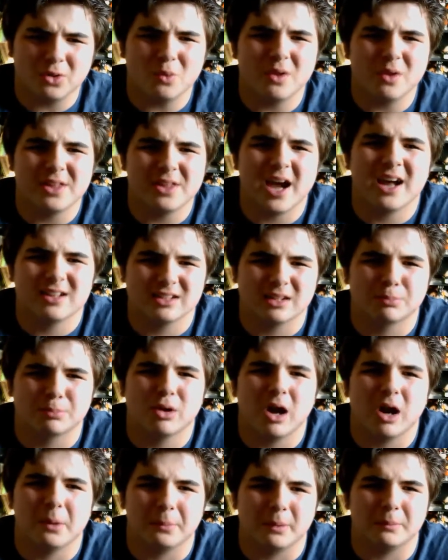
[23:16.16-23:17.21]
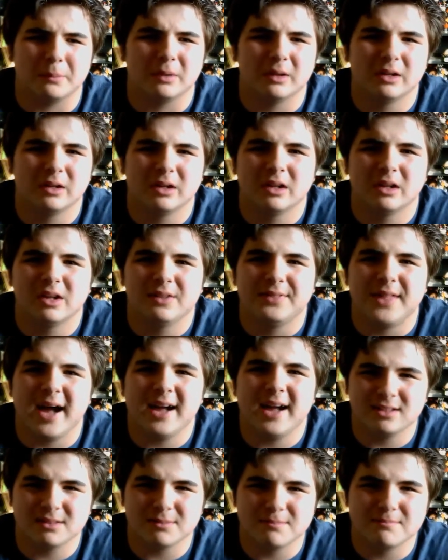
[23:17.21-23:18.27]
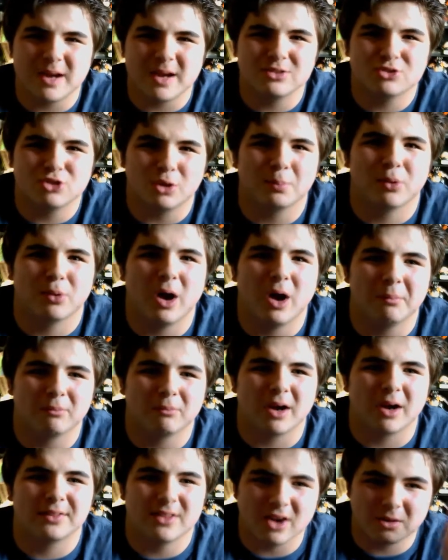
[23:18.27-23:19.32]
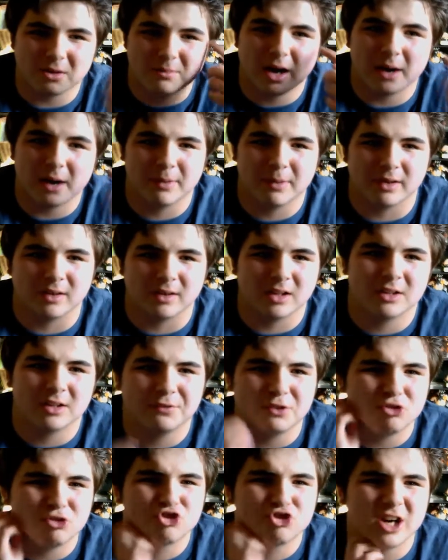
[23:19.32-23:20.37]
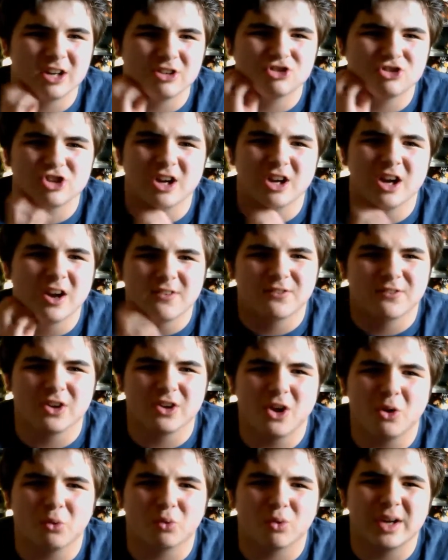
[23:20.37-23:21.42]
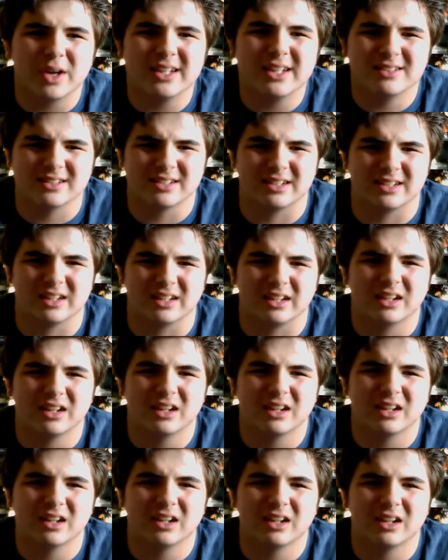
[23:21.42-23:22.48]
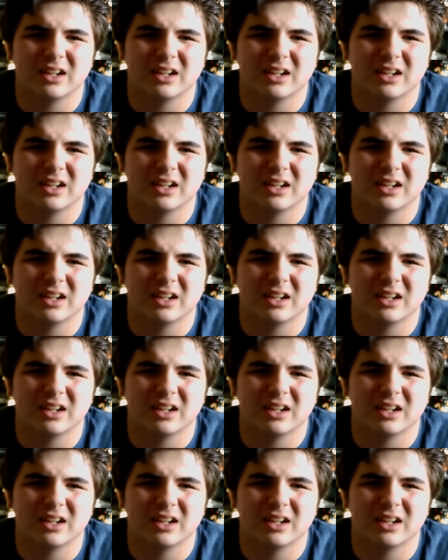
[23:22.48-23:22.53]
you're the one that has the problem. That's mental problem right there, in my opinion, is if you judge for no reason.